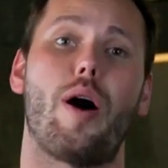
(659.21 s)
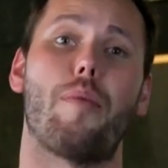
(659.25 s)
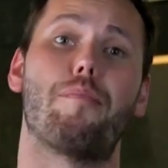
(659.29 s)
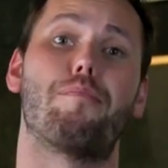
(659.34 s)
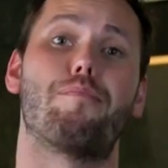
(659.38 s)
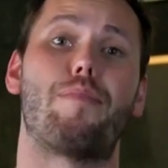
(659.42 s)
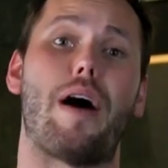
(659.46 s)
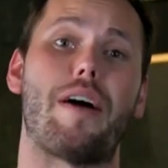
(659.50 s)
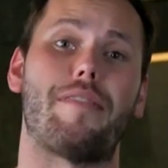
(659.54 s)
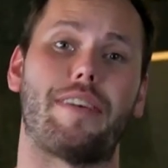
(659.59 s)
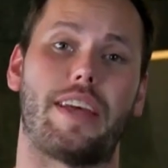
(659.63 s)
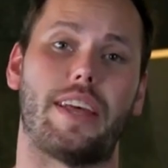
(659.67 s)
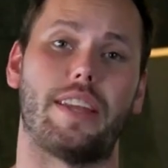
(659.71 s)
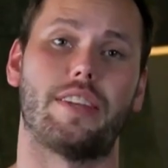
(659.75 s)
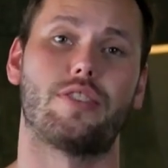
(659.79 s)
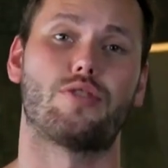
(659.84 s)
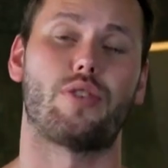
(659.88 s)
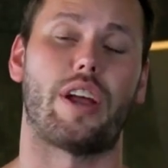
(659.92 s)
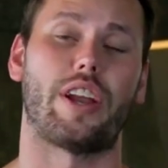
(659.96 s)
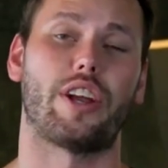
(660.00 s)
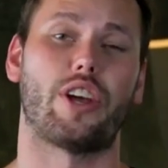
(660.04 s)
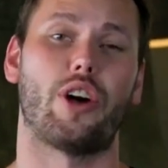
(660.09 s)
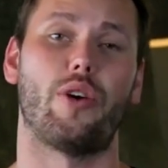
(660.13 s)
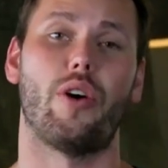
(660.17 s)
above it.
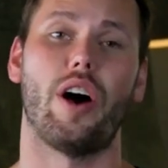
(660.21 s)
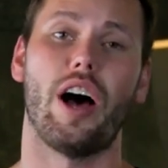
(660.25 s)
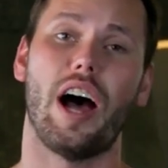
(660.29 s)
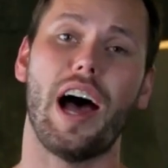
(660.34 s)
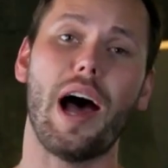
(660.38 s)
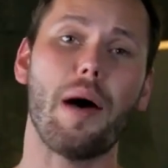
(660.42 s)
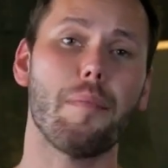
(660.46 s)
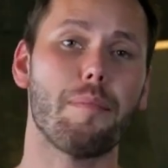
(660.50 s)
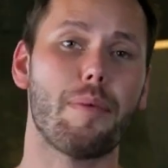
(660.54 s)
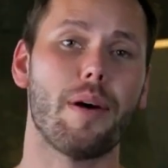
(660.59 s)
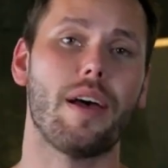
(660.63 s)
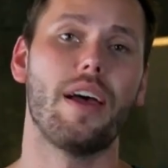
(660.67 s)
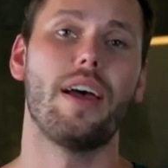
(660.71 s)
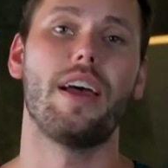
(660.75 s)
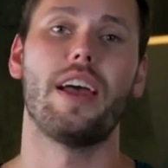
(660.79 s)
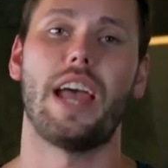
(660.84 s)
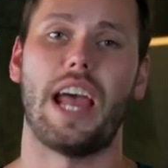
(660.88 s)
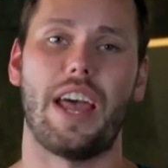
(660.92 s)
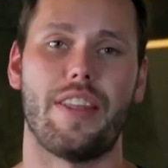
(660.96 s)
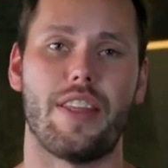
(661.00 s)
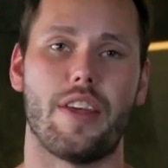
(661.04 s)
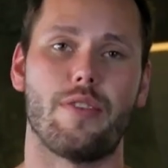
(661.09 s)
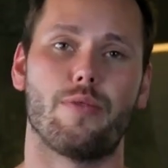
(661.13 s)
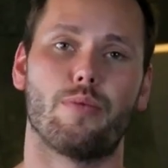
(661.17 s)
Try to go up
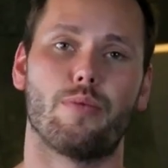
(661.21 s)
and then